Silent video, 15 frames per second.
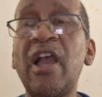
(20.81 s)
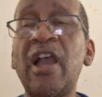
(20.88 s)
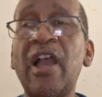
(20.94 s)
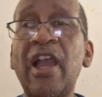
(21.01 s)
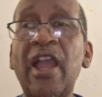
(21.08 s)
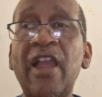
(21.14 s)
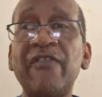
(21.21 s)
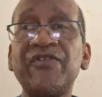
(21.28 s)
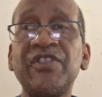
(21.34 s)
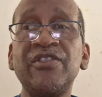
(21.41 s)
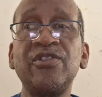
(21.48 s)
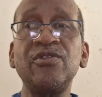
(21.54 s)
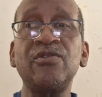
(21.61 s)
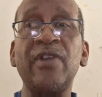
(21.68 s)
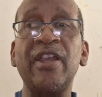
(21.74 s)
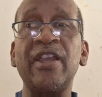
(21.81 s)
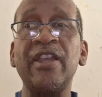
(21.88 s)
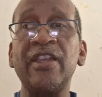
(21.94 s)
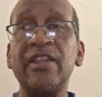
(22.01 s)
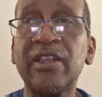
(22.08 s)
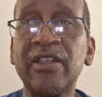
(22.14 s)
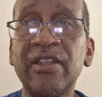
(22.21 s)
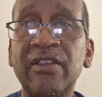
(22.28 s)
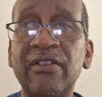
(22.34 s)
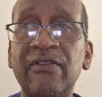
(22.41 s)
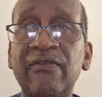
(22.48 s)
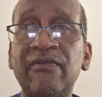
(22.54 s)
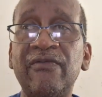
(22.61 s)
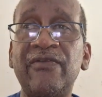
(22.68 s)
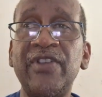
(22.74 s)
I have to do a
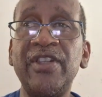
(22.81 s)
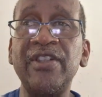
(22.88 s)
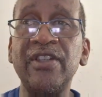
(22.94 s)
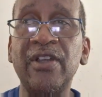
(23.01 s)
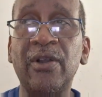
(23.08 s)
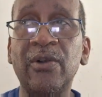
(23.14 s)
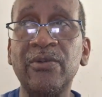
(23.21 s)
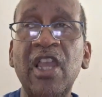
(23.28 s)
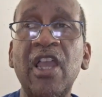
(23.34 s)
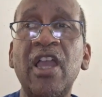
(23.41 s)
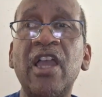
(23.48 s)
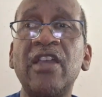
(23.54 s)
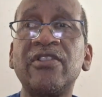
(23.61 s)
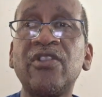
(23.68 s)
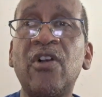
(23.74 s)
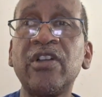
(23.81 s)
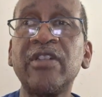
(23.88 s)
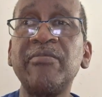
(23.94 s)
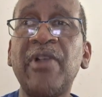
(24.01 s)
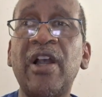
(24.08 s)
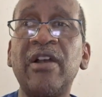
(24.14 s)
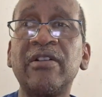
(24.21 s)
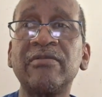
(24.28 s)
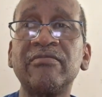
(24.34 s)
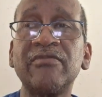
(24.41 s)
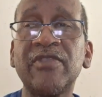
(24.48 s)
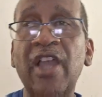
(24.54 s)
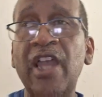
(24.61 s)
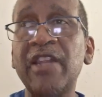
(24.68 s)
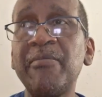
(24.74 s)
video talking about
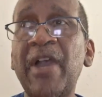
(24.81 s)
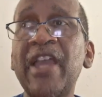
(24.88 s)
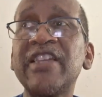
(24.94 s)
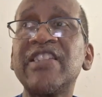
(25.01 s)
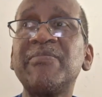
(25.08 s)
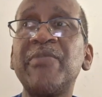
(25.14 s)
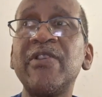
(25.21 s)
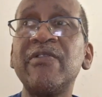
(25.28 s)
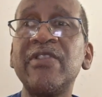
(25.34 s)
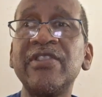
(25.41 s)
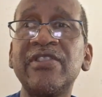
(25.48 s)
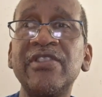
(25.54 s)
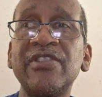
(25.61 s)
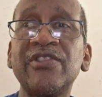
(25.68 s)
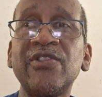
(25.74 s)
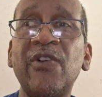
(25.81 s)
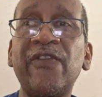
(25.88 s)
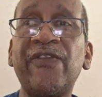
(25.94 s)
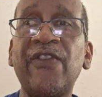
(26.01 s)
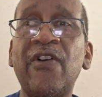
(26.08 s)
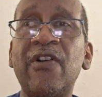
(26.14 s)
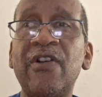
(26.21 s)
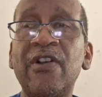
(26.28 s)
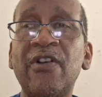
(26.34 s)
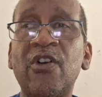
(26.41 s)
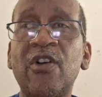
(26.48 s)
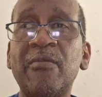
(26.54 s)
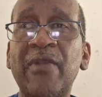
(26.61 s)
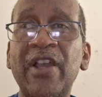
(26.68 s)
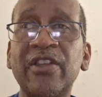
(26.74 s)
kind of my experiences so far
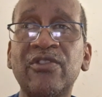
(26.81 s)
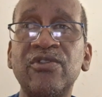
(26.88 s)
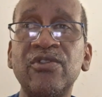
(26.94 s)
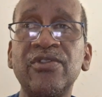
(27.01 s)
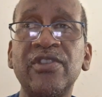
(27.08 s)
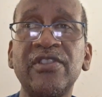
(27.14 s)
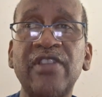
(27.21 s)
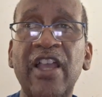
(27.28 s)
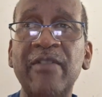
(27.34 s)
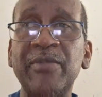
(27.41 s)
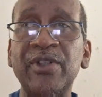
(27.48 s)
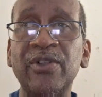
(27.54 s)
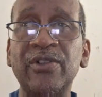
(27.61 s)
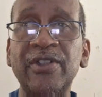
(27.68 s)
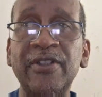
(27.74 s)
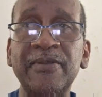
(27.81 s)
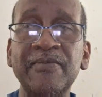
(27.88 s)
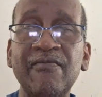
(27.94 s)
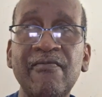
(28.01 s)
on my cruises I've been on